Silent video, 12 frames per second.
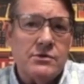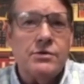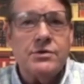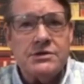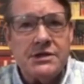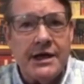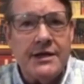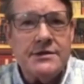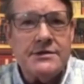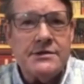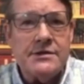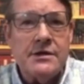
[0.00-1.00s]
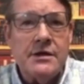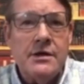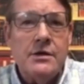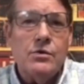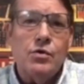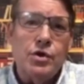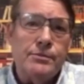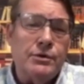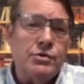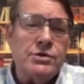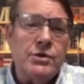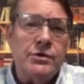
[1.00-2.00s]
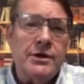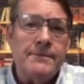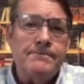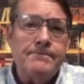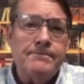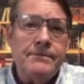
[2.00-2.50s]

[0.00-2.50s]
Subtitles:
or their sites, or their plutonium.